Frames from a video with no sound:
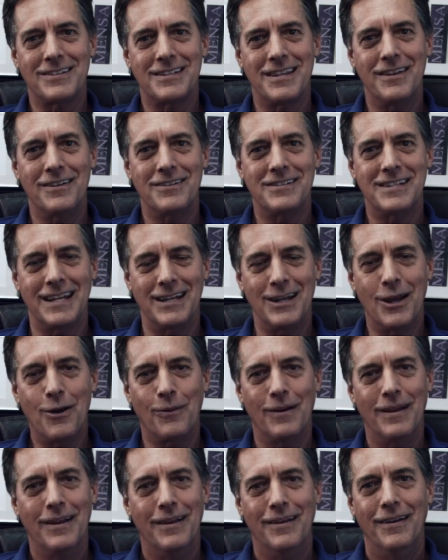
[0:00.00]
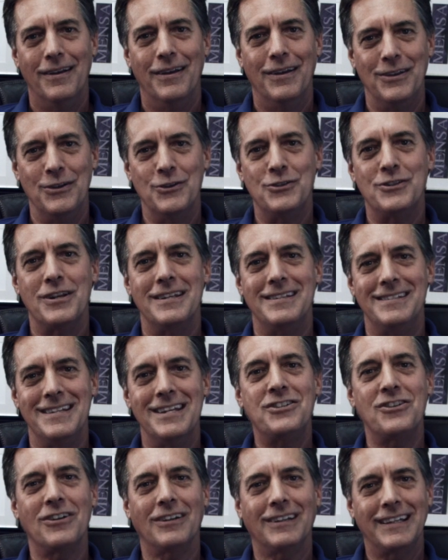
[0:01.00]
so they're saying, no, you should
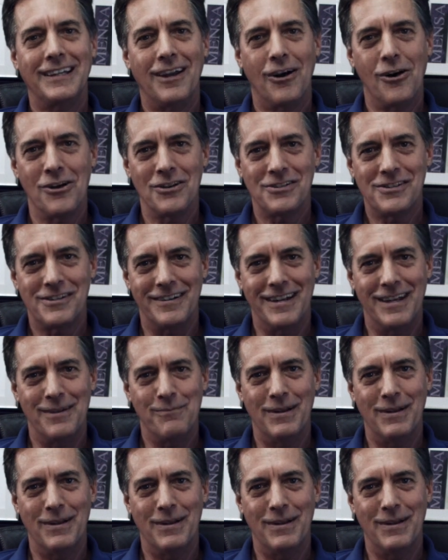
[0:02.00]
digitally alter it.